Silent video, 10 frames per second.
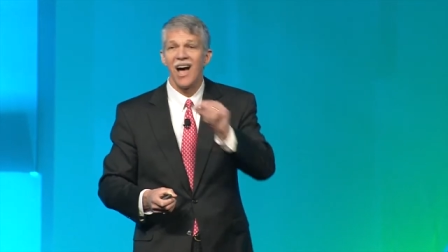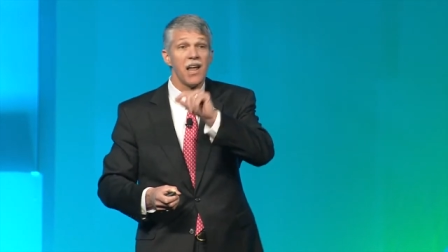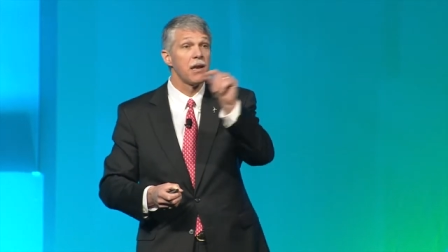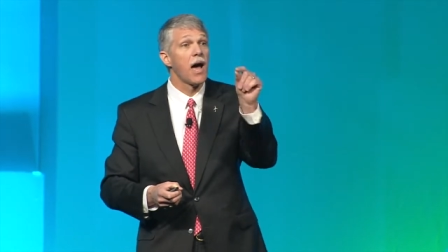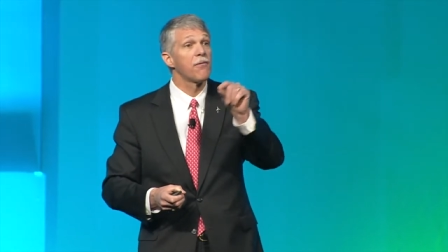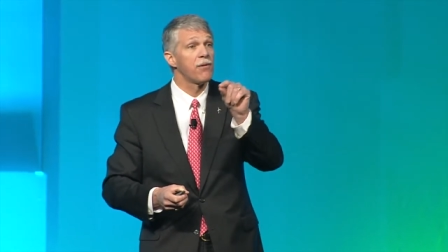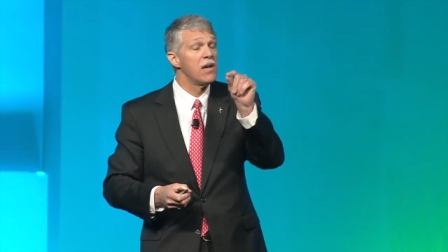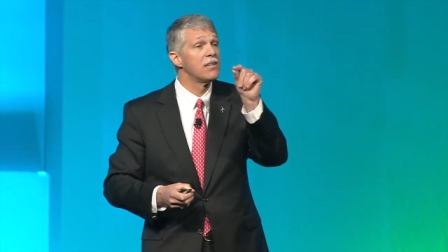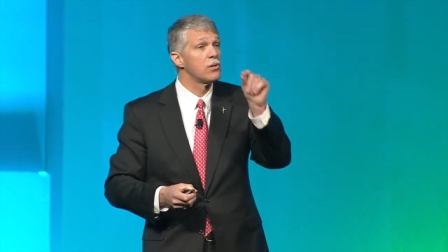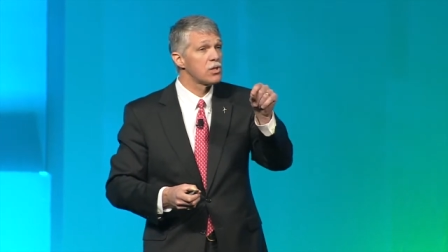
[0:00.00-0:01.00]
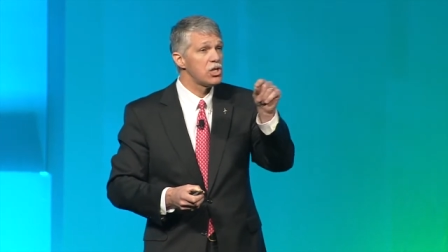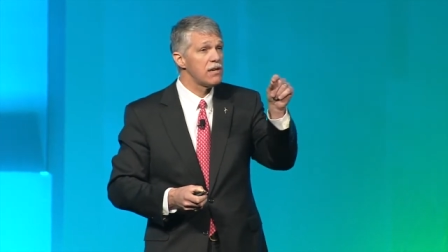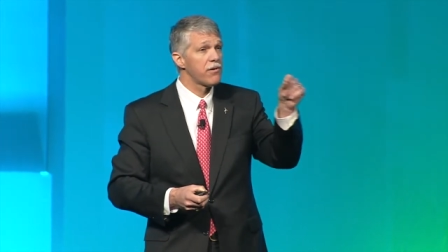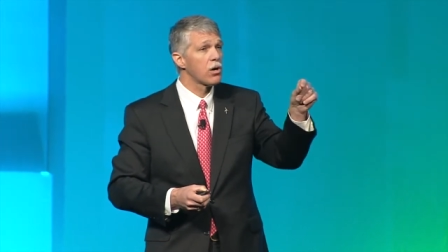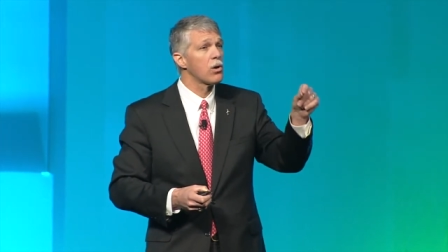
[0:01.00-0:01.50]
enough to
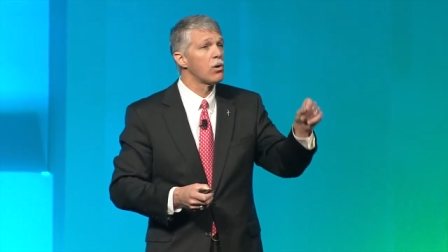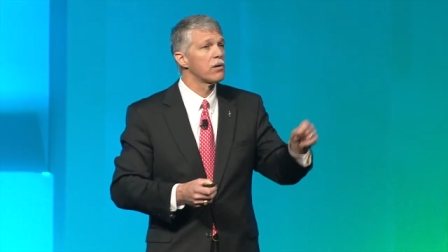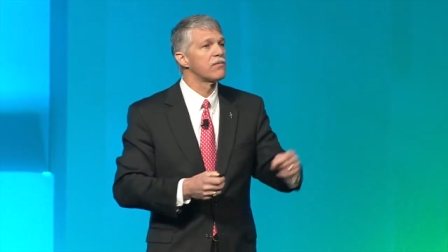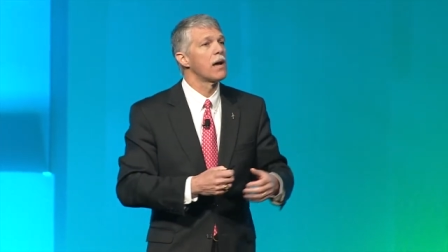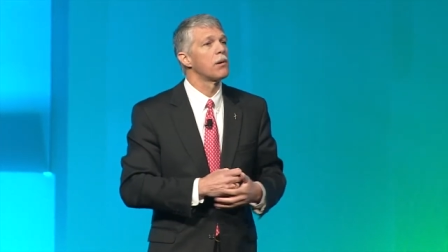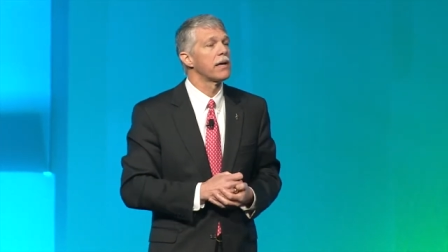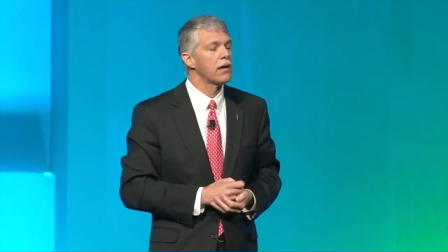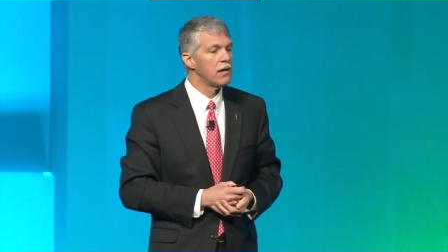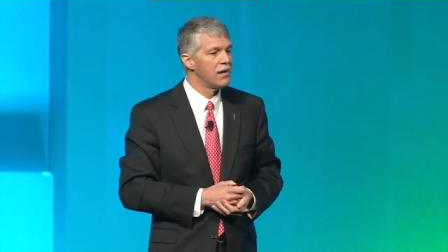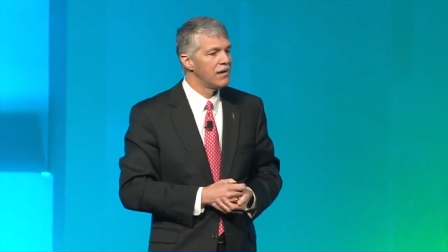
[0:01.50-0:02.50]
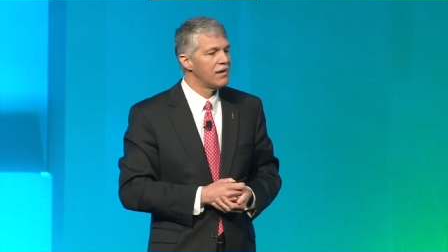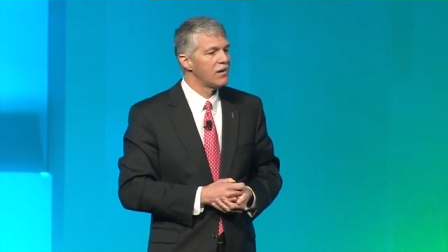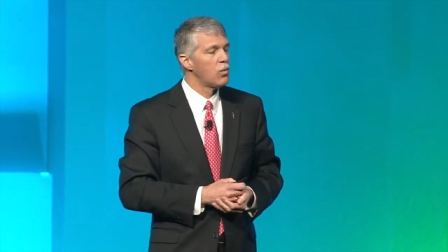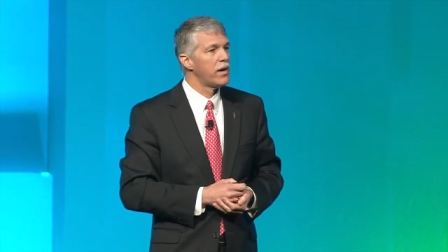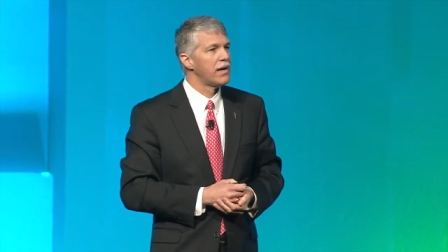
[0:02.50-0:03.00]
achieve our goal of doubling
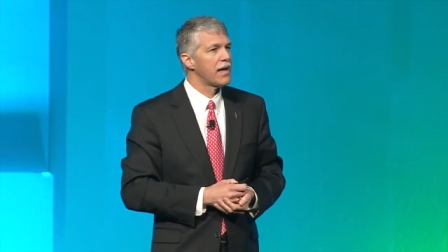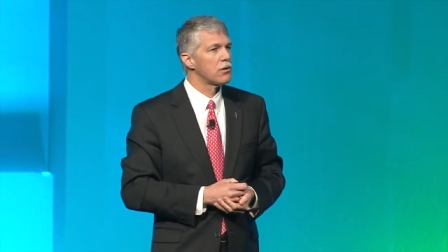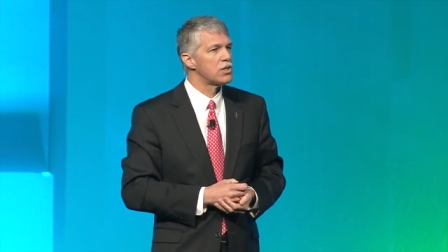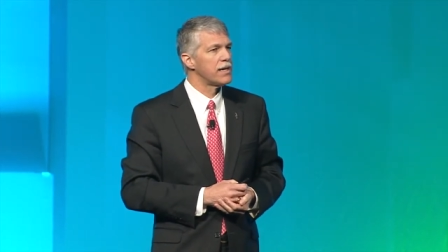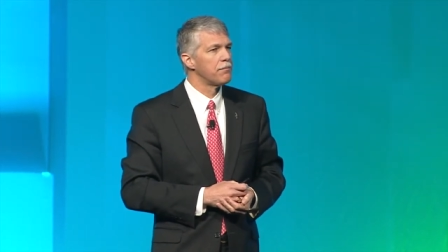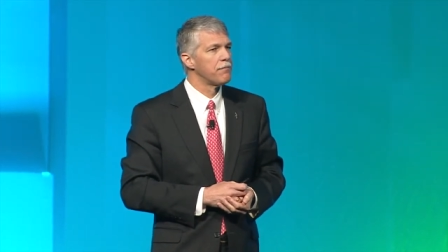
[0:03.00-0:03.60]
wind energy.